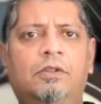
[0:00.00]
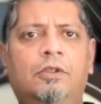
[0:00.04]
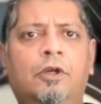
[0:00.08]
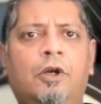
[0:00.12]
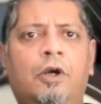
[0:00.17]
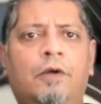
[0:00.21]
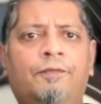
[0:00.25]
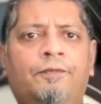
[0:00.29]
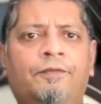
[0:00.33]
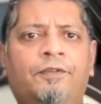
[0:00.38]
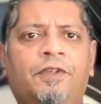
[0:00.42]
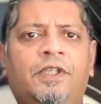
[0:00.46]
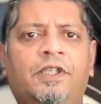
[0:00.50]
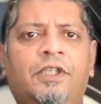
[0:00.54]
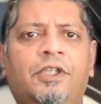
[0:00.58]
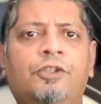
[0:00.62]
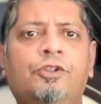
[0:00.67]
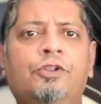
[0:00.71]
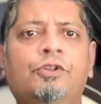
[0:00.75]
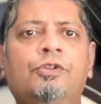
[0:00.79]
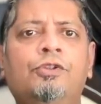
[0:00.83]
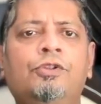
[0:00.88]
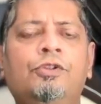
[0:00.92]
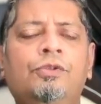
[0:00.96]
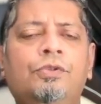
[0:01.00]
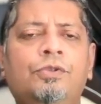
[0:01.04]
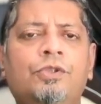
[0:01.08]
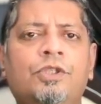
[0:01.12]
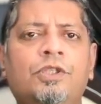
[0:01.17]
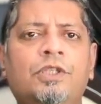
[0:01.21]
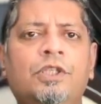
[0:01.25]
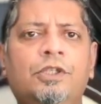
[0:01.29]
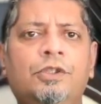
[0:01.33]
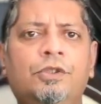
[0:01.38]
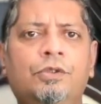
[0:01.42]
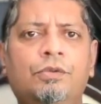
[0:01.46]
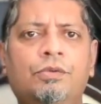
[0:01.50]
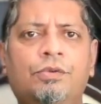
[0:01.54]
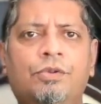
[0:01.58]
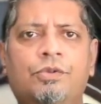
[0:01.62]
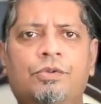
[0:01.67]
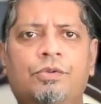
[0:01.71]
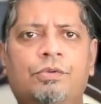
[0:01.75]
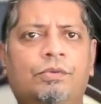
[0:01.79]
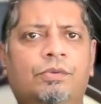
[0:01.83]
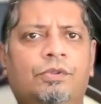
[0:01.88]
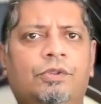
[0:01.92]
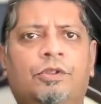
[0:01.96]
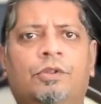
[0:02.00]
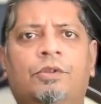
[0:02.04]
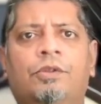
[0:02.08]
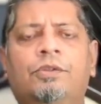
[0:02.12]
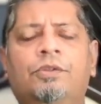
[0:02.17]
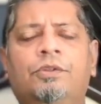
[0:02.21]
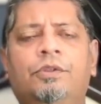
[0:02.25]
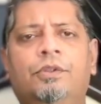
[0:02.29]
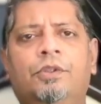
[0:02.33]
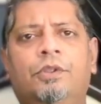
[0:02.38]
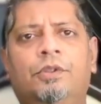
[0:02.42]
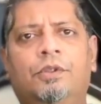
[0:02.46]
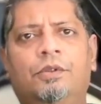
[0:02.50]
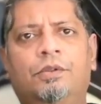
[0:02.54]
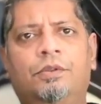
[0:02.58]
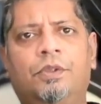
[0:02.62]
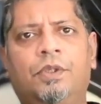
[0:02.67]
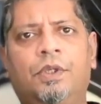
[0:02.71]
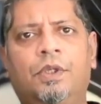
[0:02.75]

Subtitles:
coffee that you're usually used to, your